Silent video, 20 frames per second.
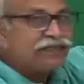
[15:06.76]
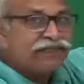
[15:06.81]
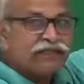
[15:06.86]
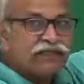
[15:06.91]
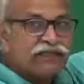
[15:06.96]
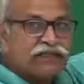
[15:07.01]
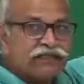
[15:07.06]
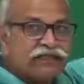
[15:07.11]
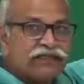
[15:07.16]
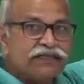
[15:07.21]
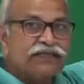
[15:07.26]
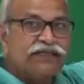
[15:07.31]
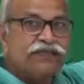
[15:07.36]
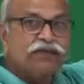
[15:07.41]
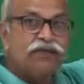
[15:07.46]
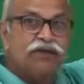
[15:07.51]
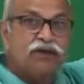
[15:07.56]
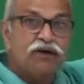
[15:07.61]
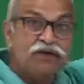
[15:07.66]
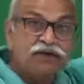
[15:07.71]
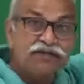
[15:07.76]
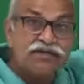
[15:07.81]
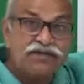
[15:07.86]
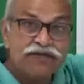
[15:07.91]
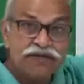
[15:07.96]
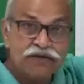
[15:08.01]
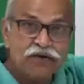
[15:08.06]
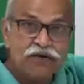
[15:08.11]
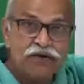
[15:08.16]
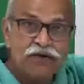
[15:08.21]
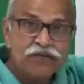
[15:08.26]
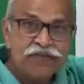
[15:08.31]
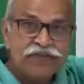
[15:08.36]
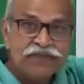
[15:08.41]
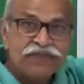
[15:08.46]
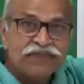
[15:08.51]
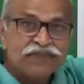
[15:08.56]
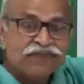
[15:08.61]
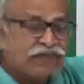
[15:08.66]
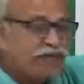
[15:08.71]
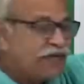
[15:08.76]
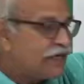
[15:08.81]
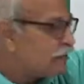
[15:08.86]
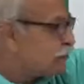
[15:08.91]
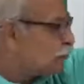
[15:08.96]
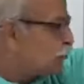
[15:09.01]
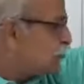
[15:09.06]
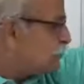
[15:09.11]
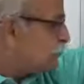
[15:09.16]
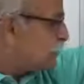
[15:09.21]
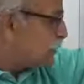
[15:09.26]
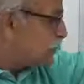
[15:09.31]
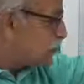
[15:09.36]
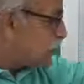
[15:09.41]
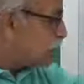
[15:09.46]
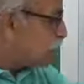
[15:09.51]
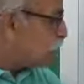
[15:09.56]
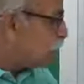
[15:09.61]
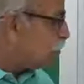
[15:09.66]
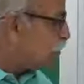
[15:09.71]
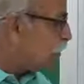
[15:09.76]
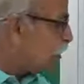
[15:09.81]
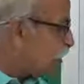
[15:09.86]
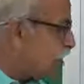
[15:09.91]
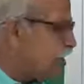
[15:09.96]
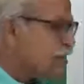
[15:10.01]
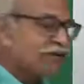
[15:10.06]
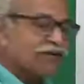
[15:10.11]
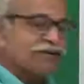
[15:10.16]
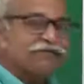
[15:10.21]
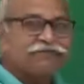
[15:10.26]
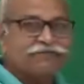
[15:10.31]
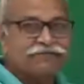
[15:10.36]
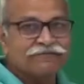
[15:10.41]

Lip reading: the acceleration is not 0, that rule does not hold here.